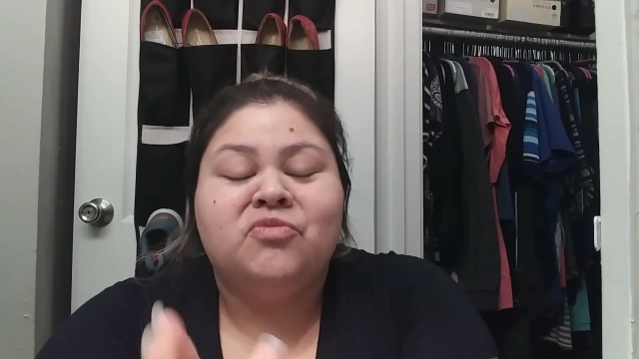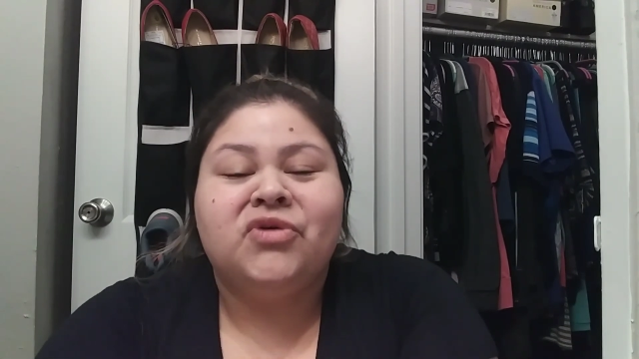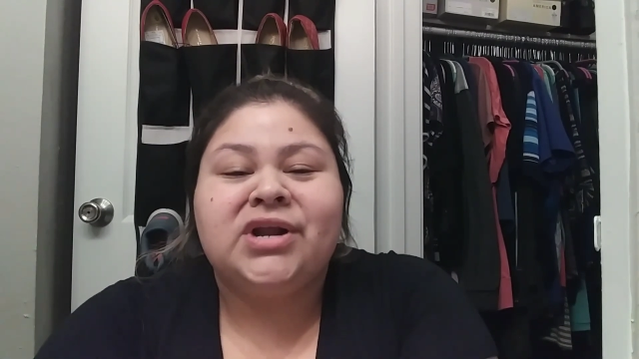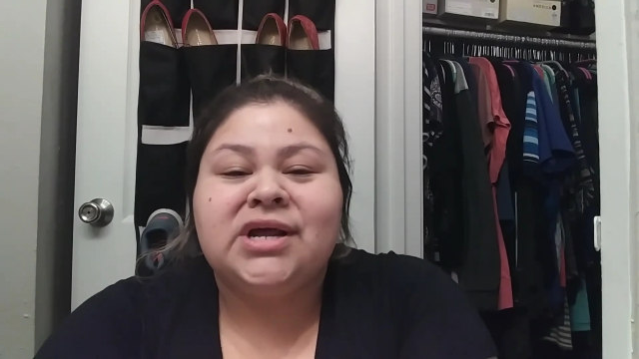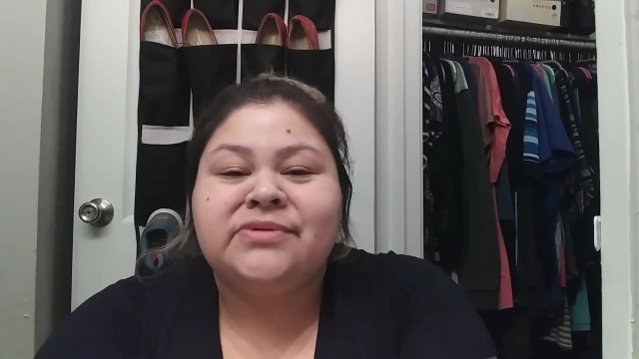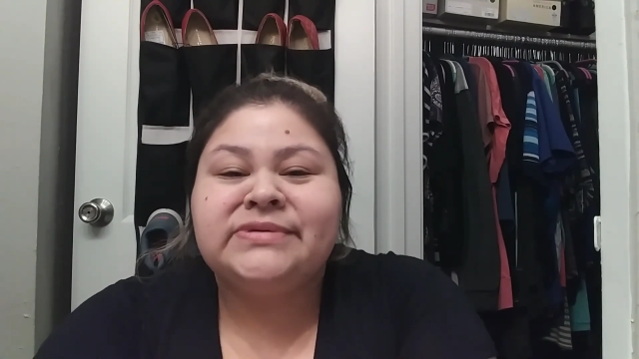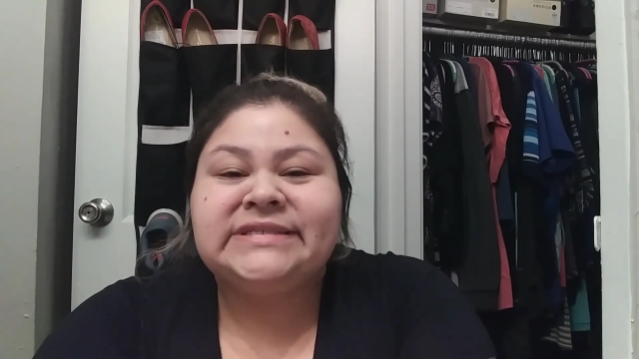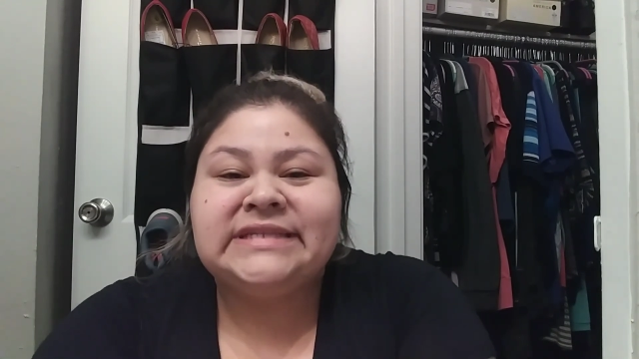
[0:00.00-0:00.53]

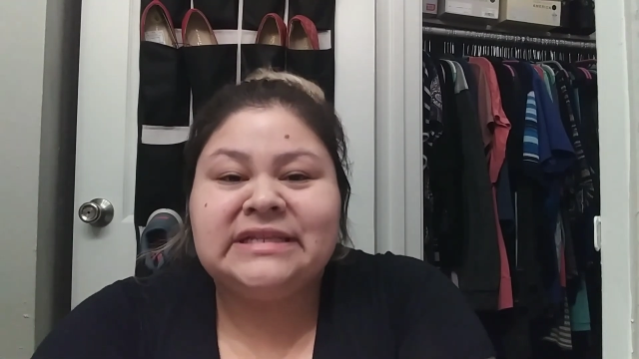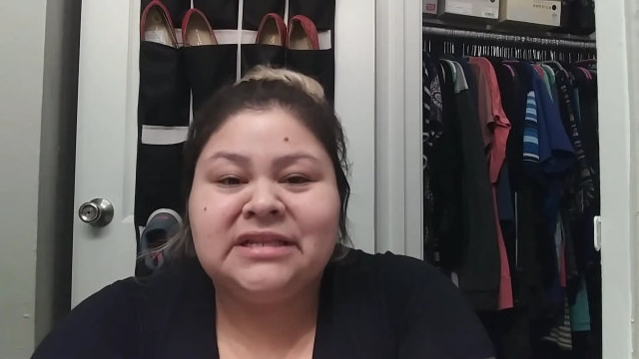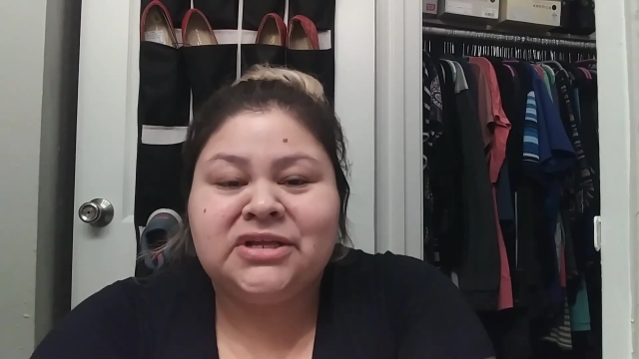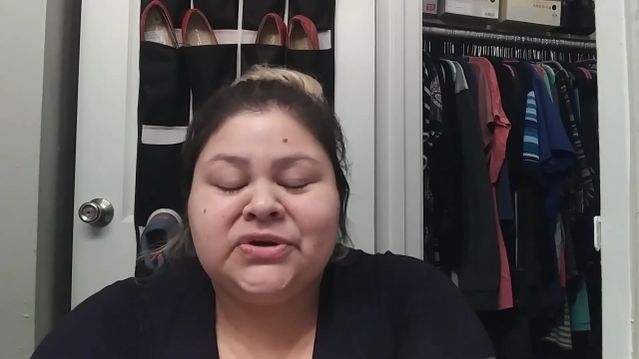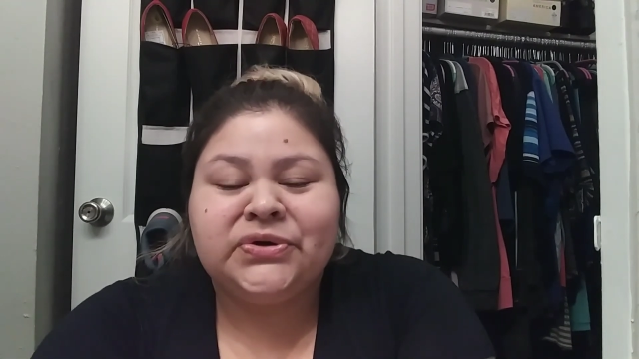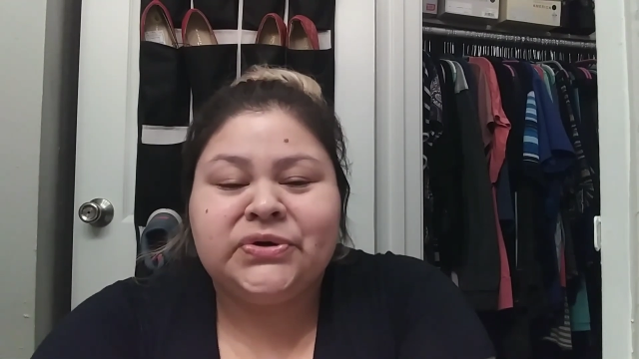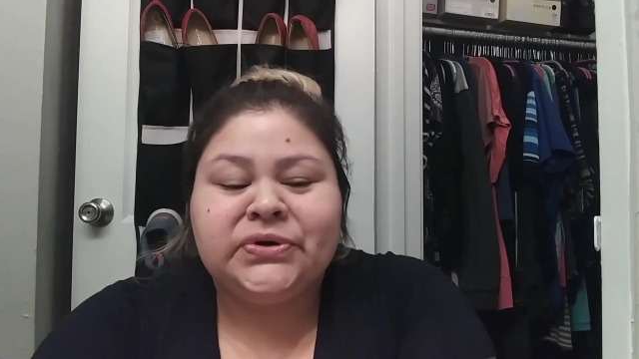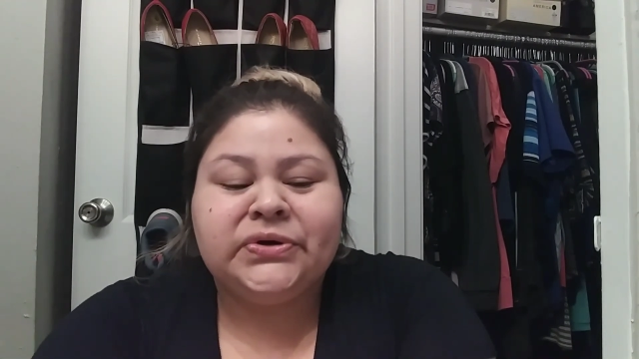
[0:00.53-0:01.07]
When I was
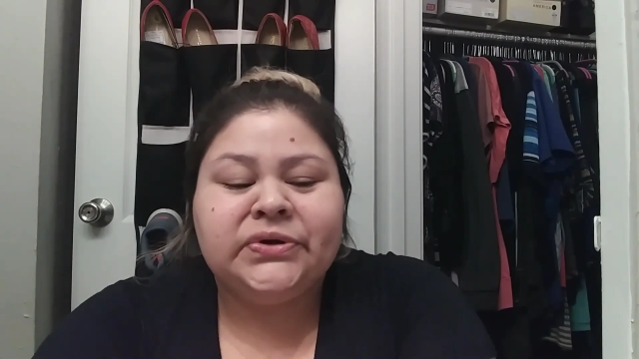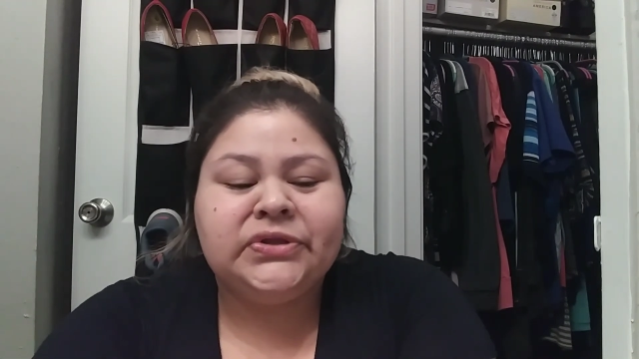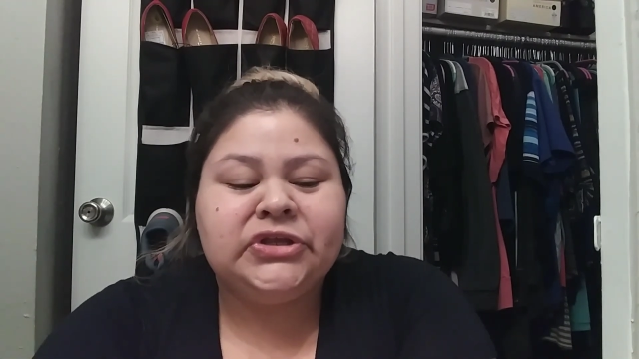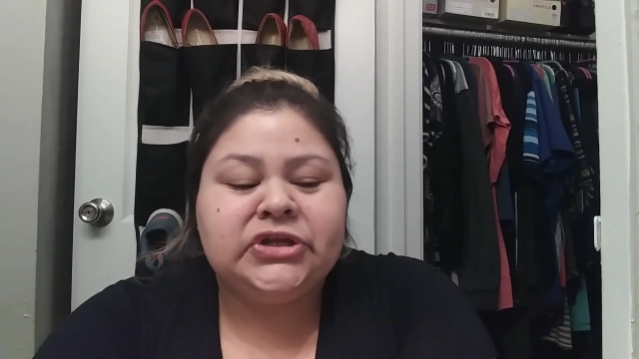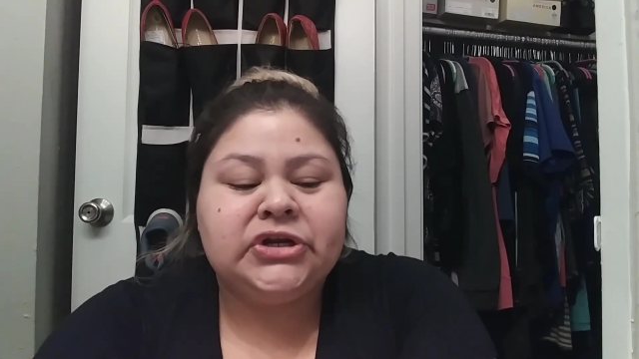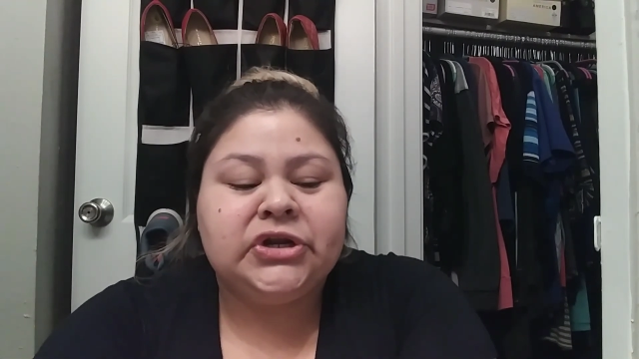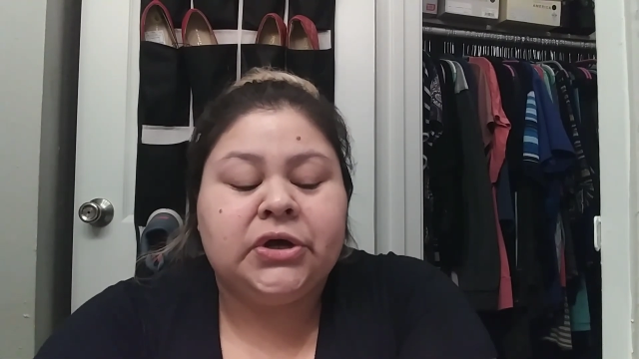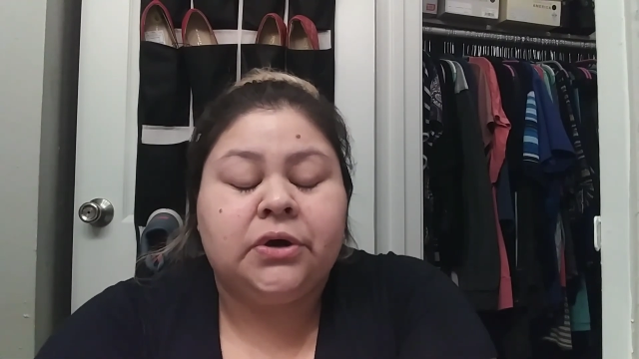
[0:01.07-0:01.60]
little,
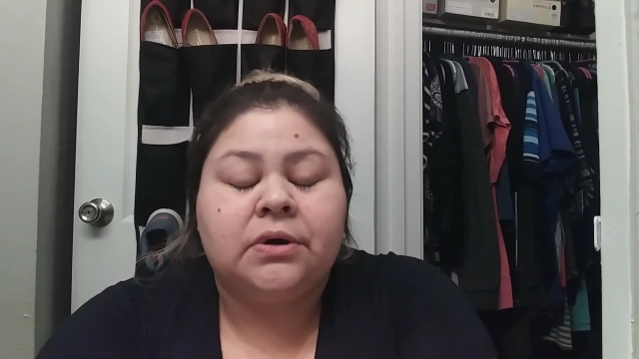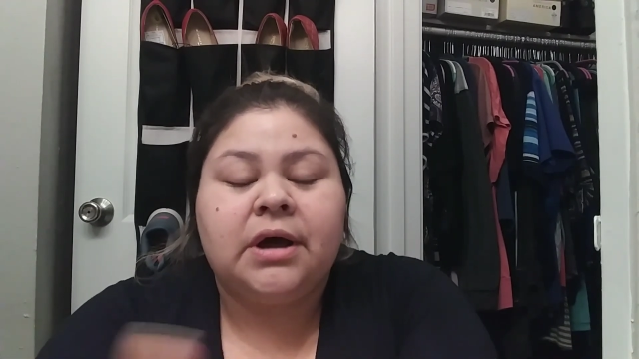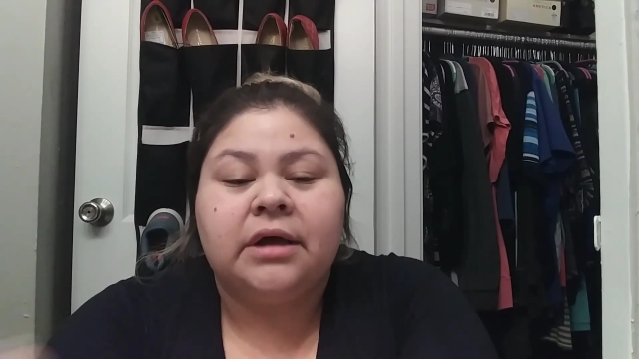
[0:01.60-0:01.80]
you know,